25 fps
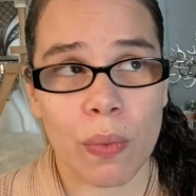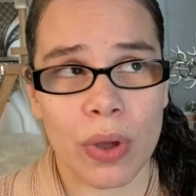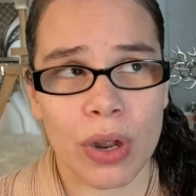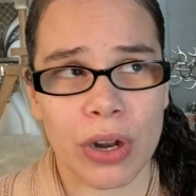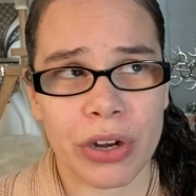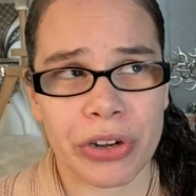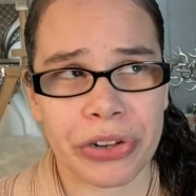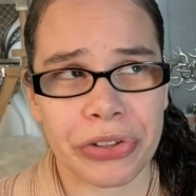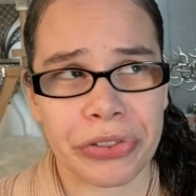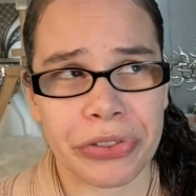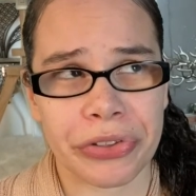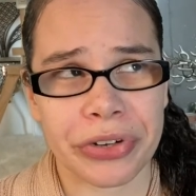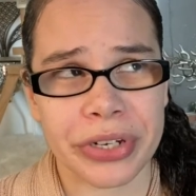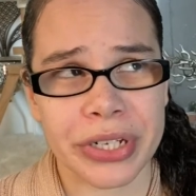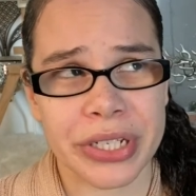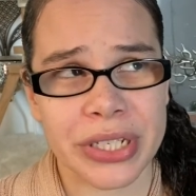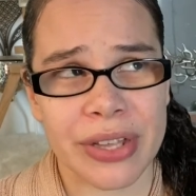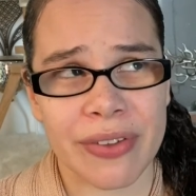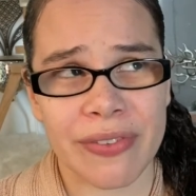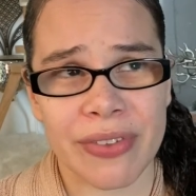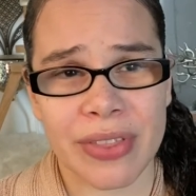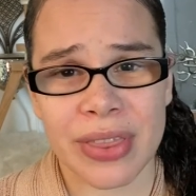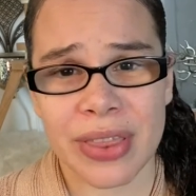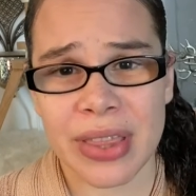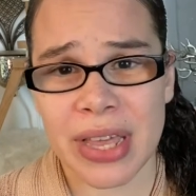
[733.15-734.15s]

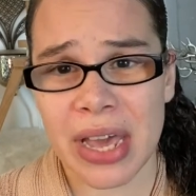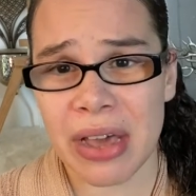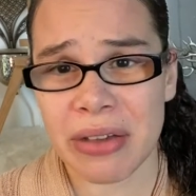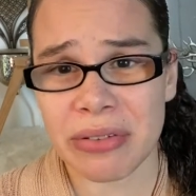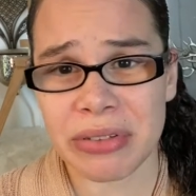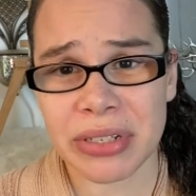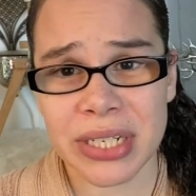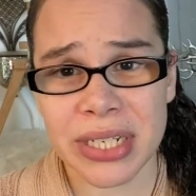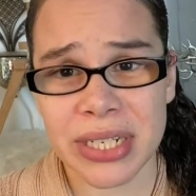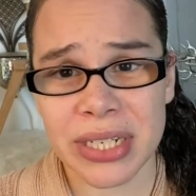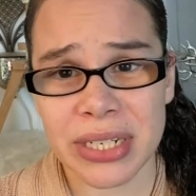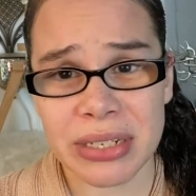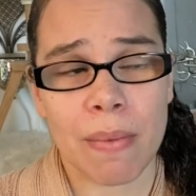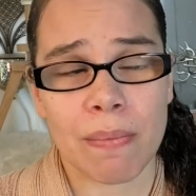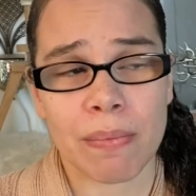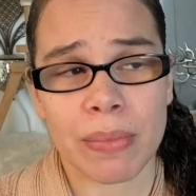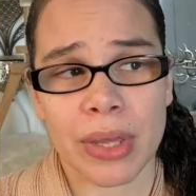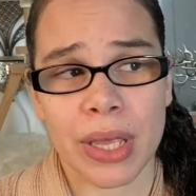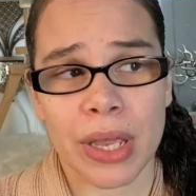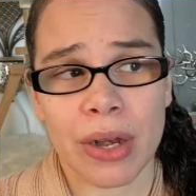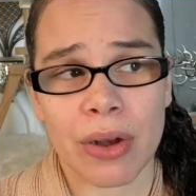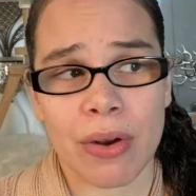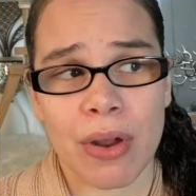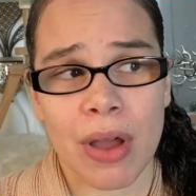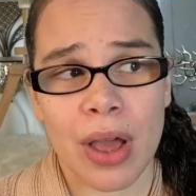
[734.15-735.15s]
137,000.
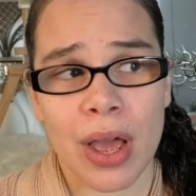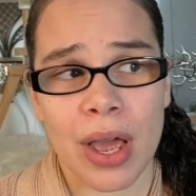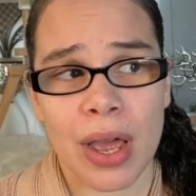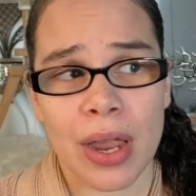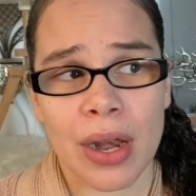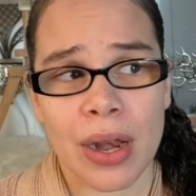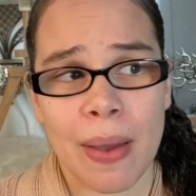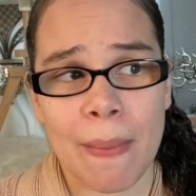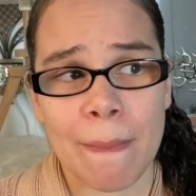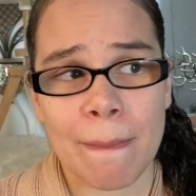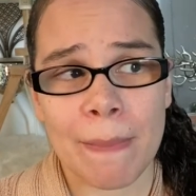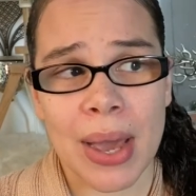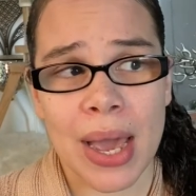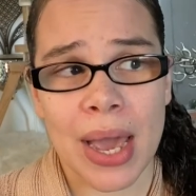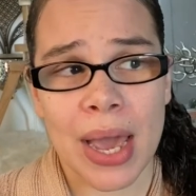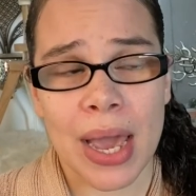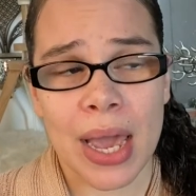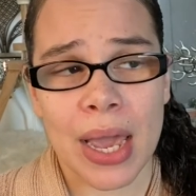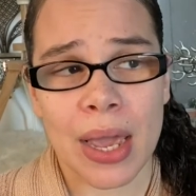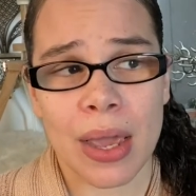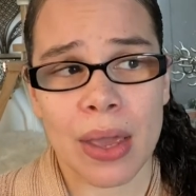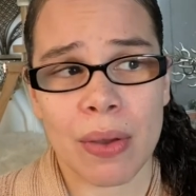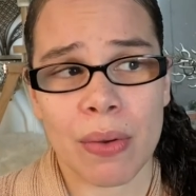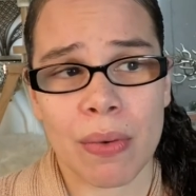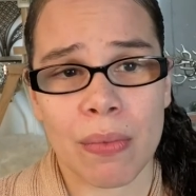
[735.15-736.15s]
Later on,
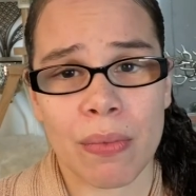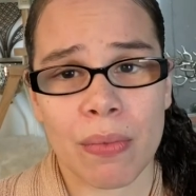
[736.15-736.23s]
my